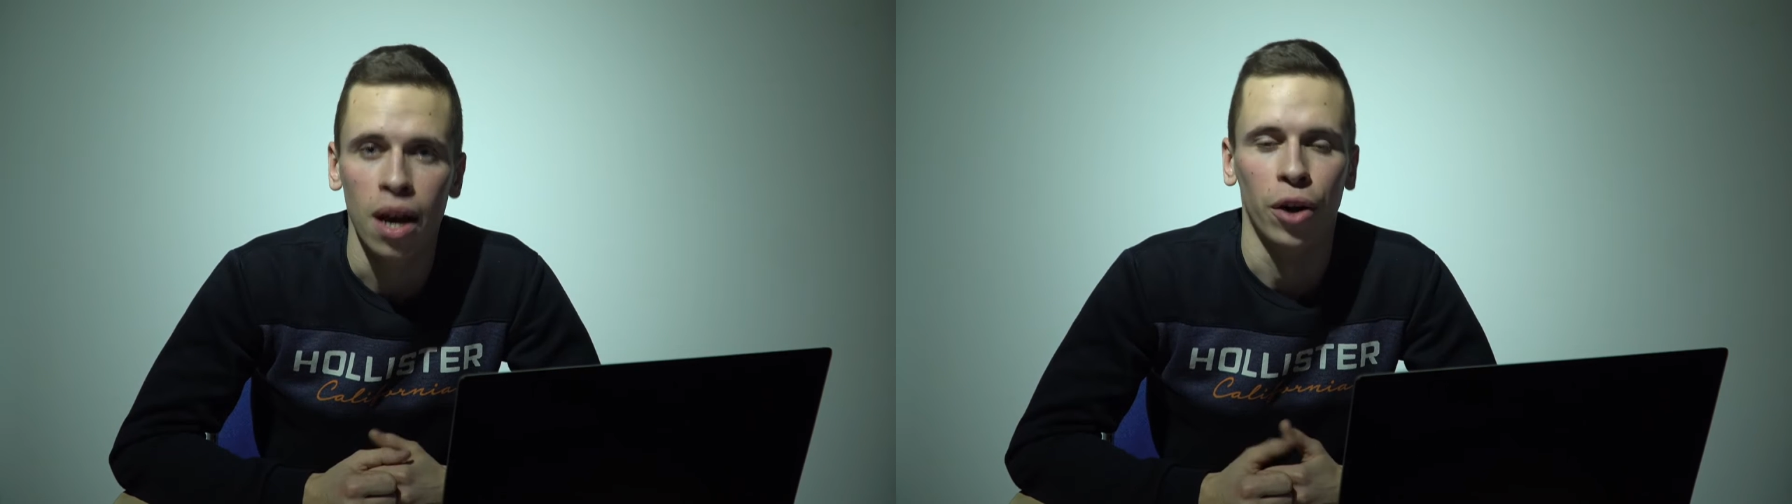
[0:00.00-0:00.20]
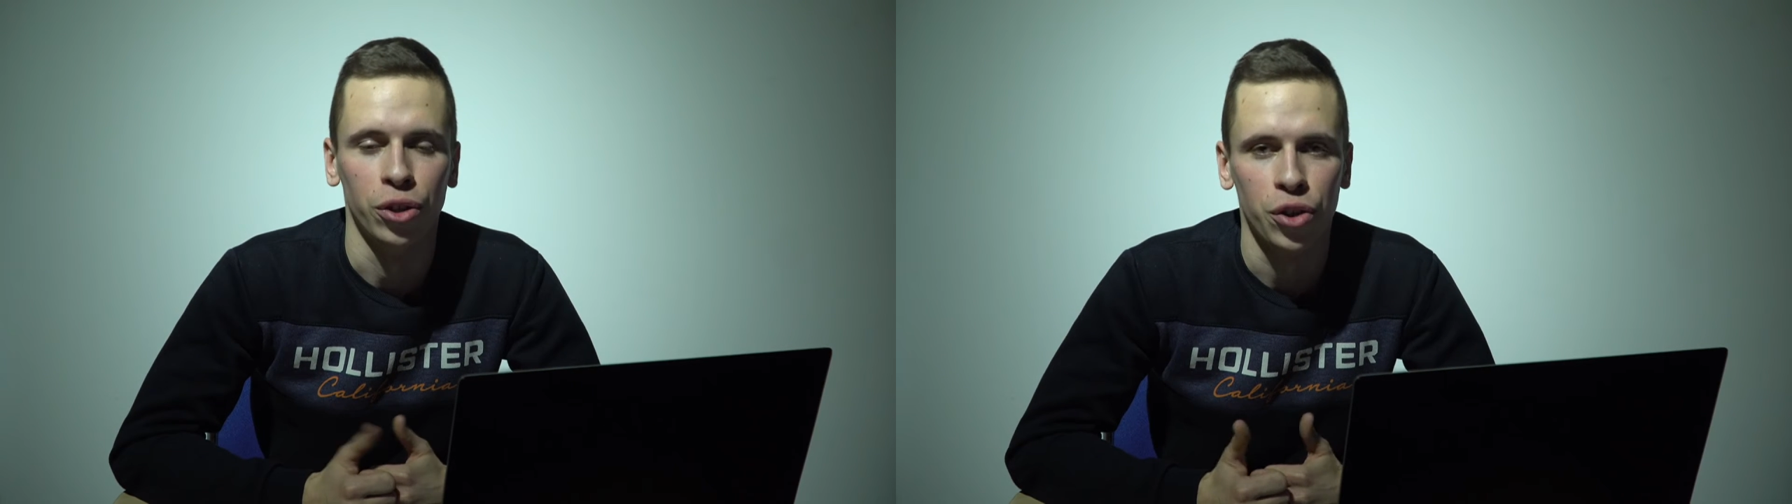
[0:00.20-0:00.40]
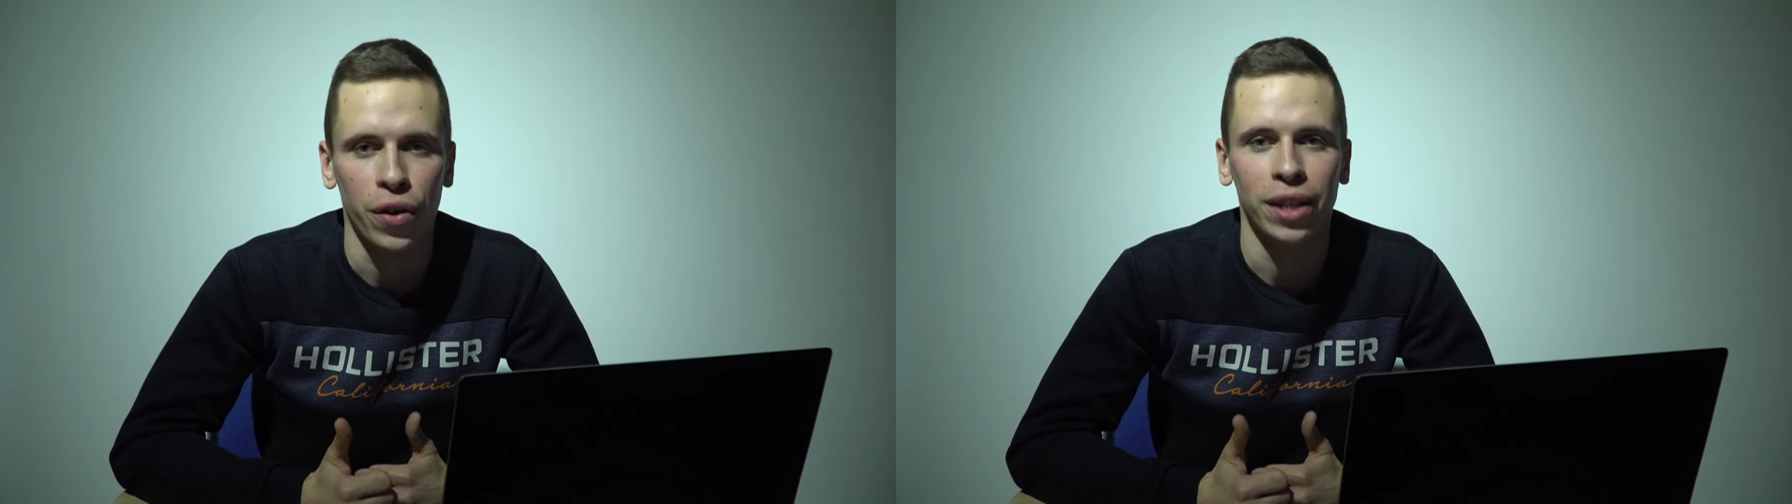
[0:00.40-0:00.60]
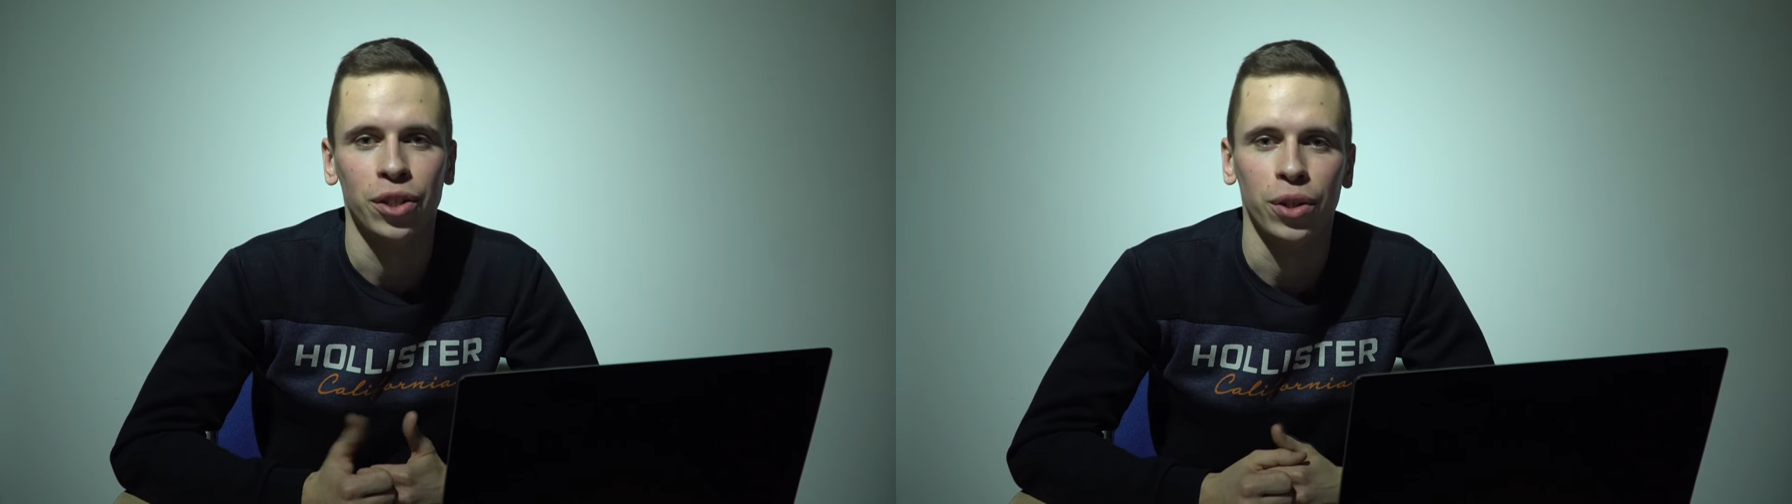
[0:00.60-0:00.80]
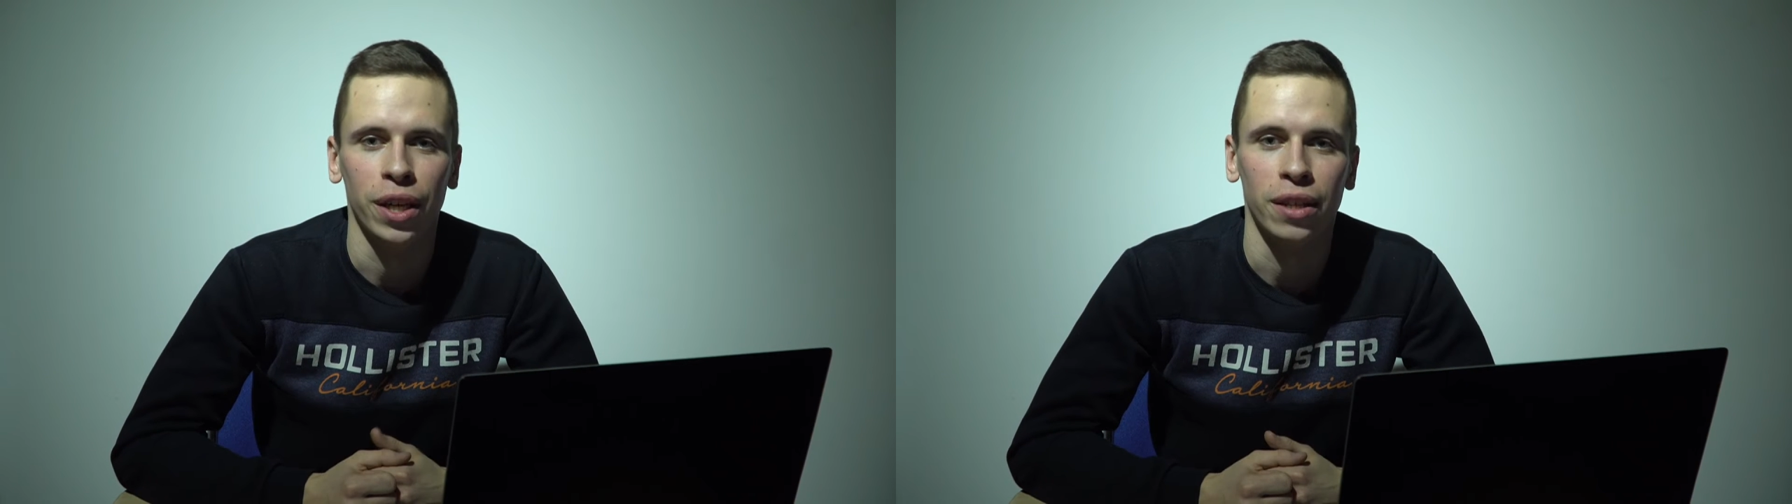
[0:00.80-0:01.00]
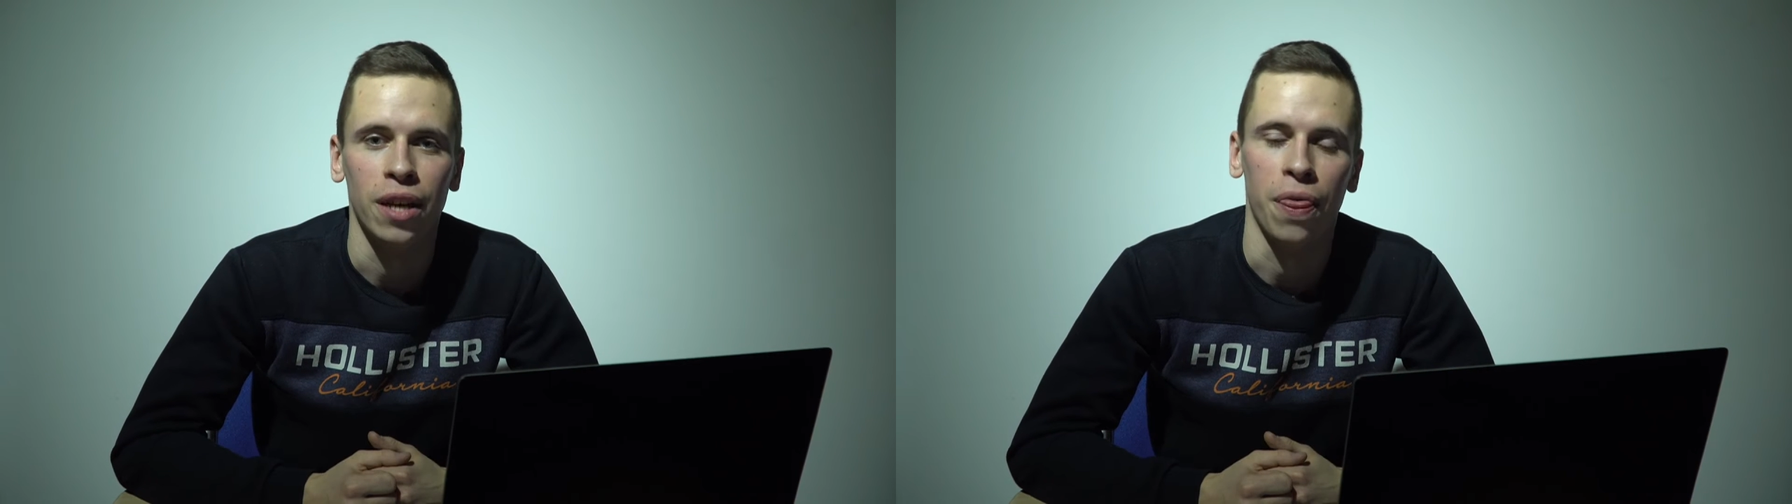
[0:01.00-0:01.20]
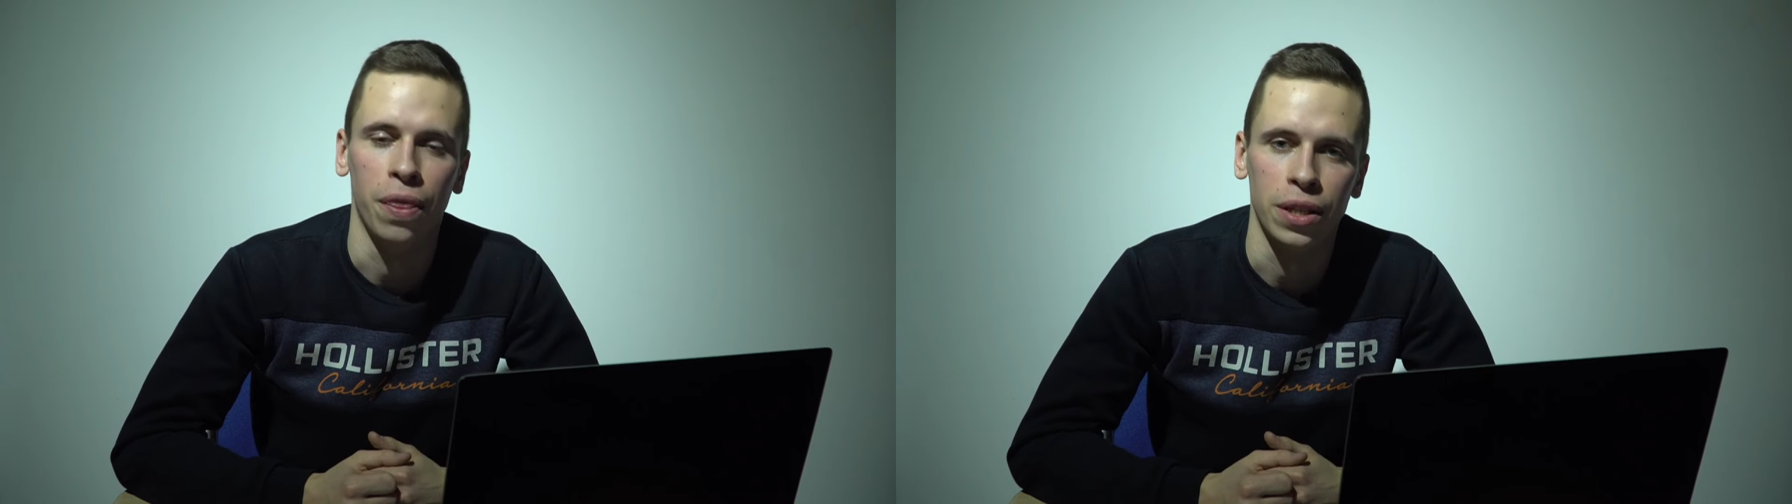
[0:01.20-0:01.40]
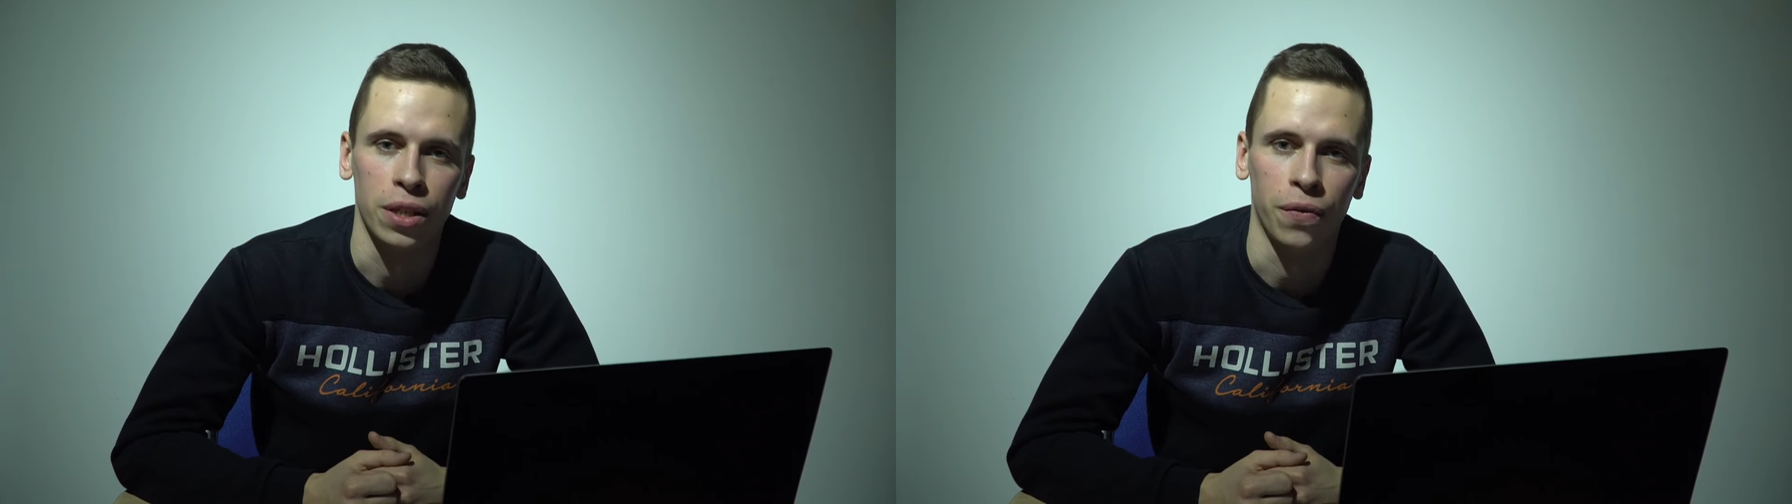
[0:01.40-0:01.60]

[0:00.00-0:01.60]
on trying to get this